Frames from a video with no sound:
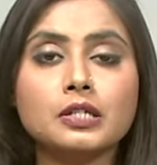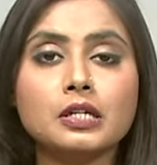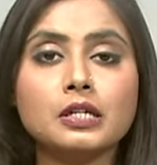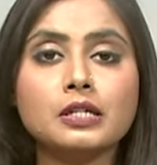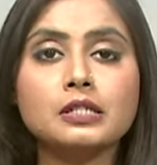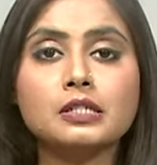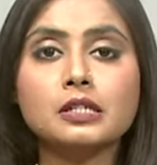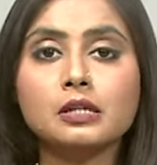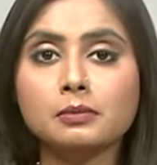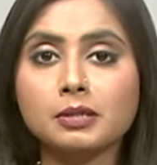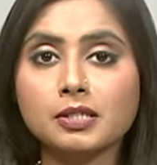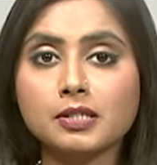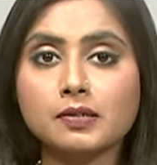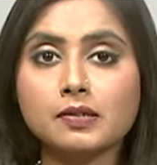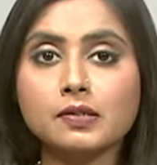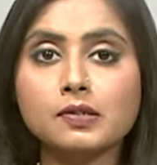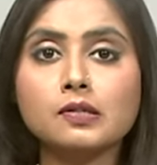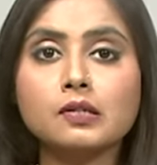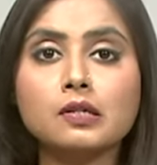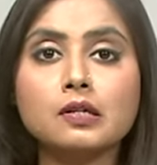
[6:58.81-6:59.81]
in
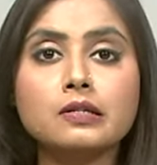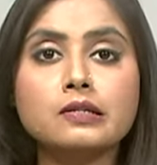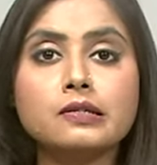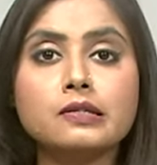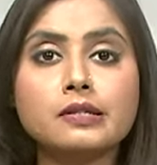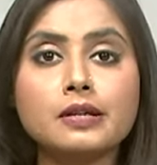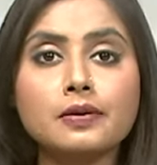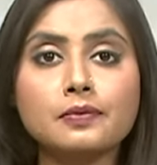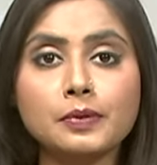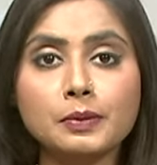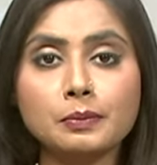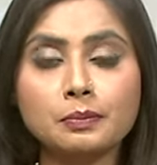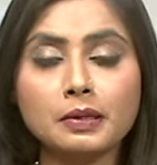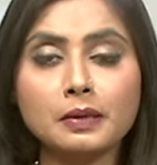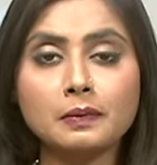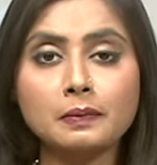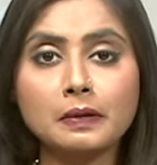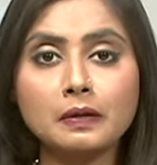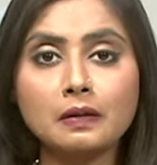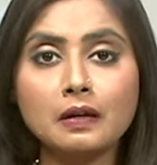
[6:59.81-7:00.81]
Damascus killed seven
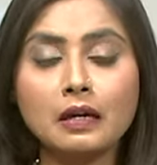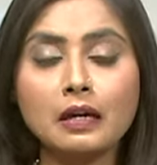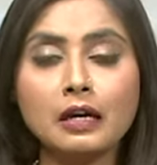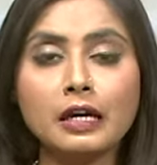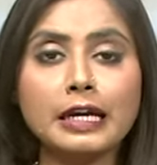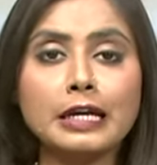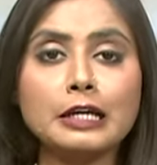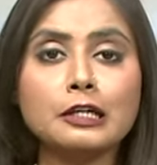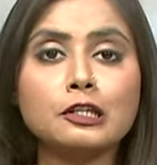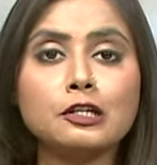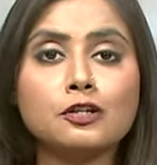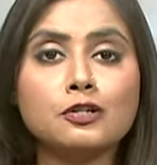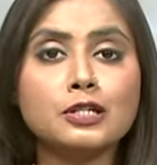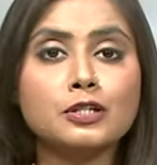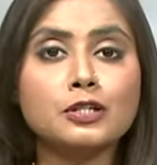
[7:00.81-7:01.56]
people, including